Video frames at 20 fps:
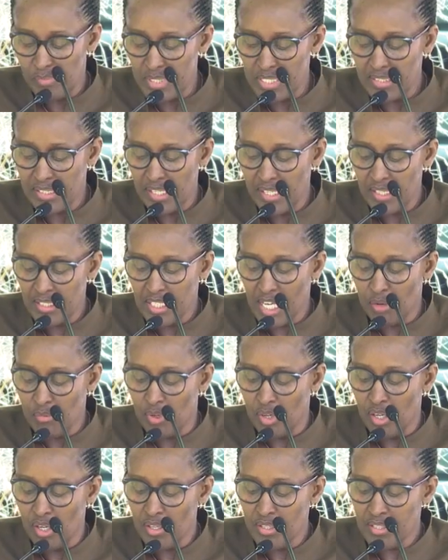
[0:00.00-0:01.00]
mistake
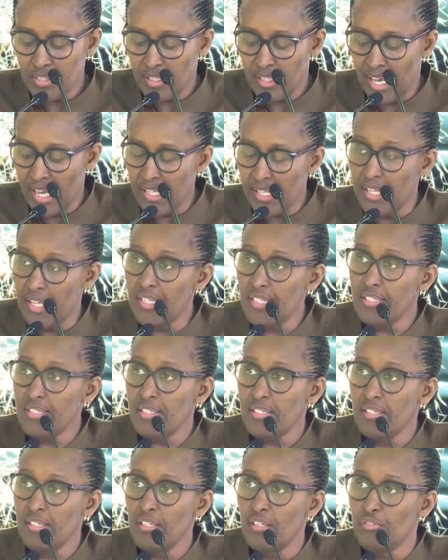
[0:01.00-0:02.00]
our Earth's
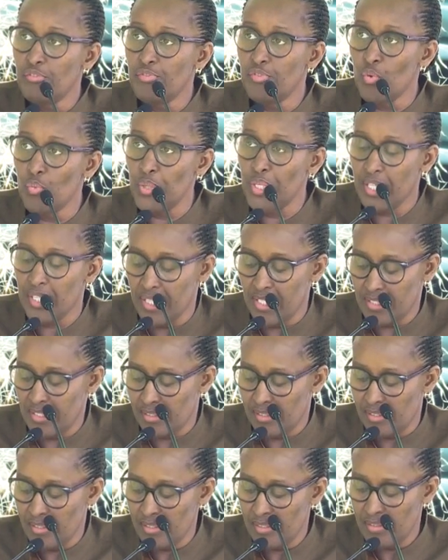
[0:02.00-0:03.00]
kindness for
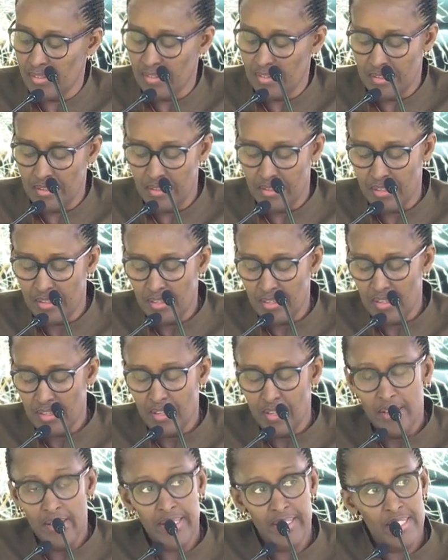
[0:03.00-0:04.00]
weakness.
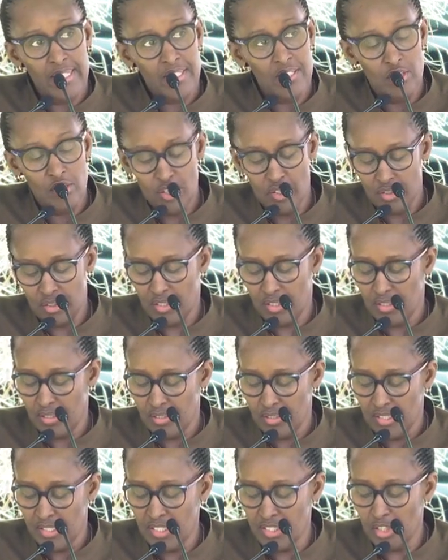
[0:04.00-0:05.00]
Let us not
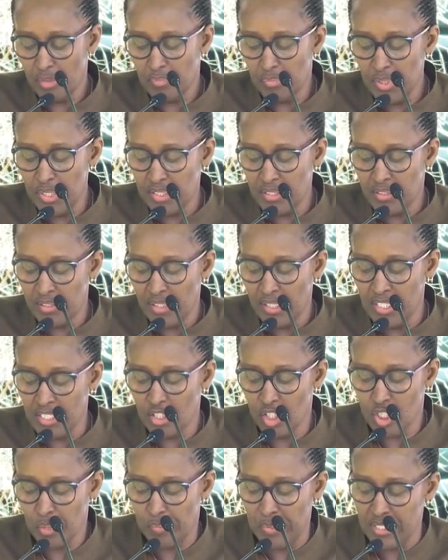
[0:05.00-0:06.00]
interpret its
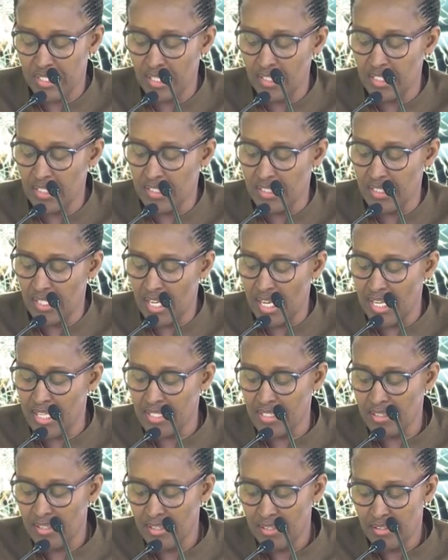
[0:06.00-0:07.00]
hospitality
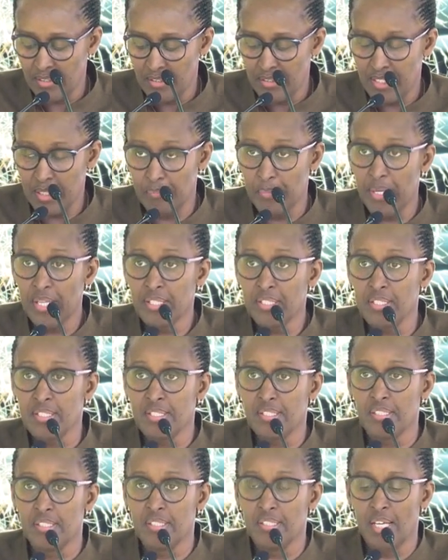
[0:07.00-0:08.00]
as
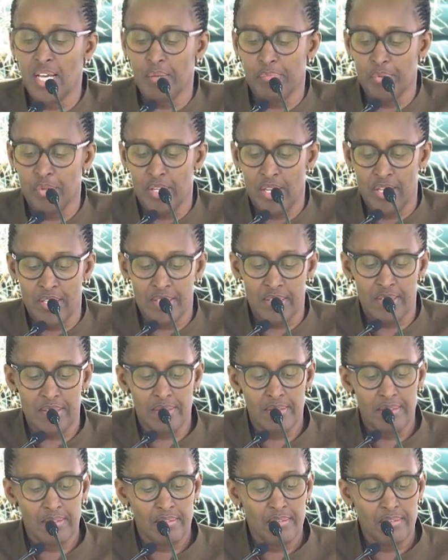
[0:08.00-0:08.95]
dependency upon us.